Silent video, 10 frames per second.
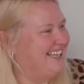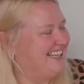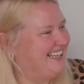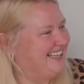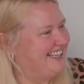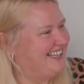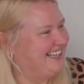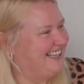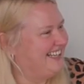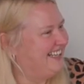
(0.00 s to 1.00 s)

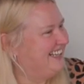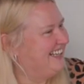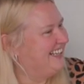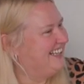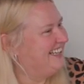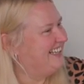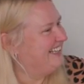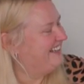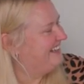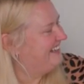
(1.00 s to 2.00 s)

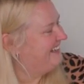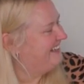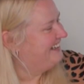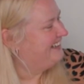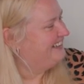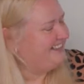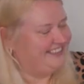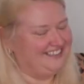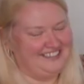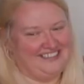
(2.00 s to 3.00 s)

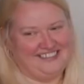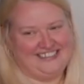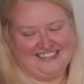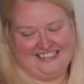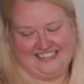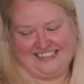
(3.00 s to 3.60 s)
The person shown says nothing.